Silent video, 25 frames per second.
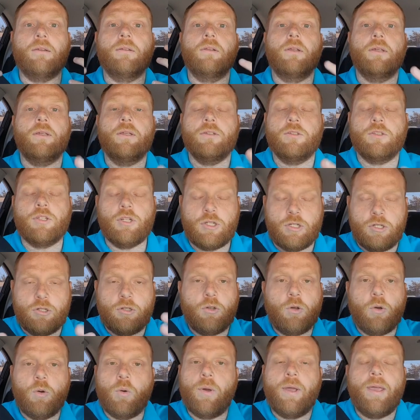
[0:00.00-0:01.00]
like it's just
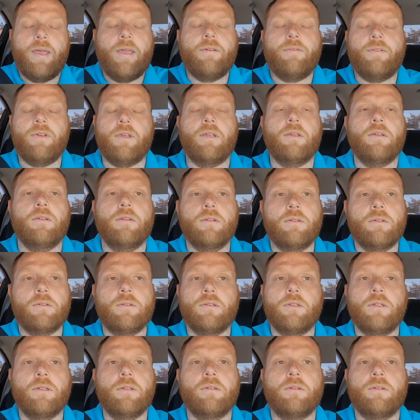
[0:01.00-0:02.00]
so heavy.
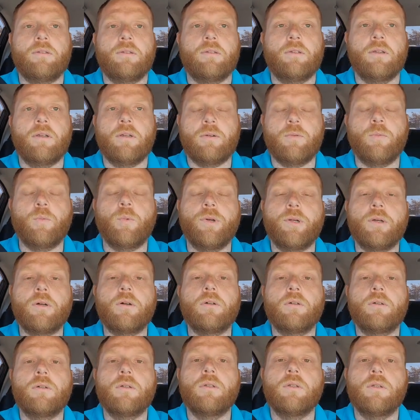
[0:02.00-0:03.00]
It's unreal.
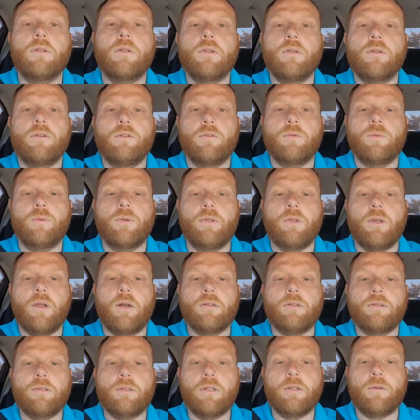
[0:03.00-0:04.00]
It's really
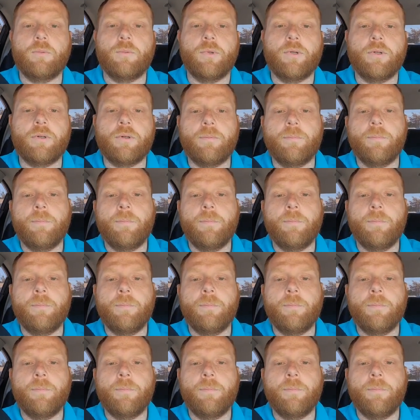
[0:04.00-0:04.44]
honestly unreal.